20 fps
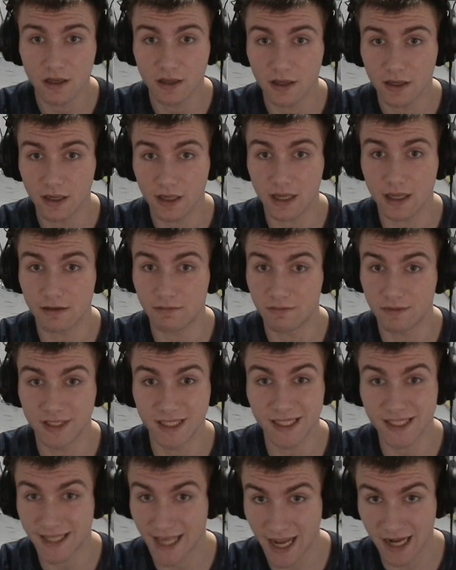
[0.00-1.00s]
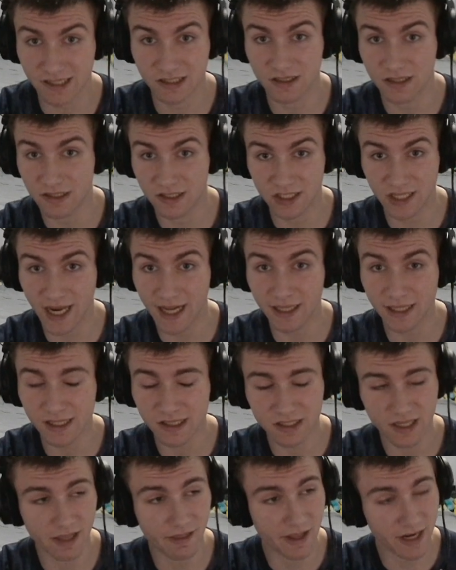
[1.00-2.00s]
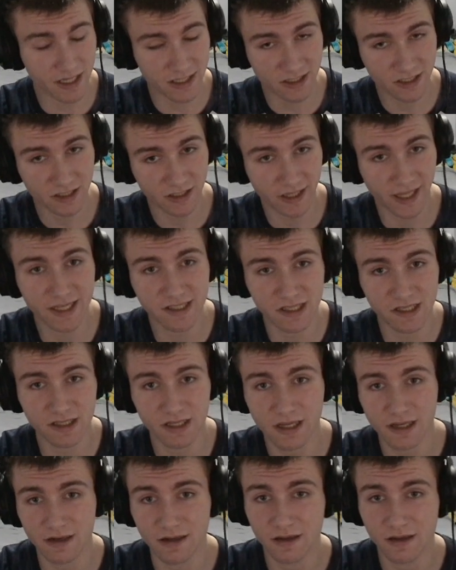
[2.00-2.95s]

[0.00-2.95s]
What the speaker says: It detects the silence and then it slices it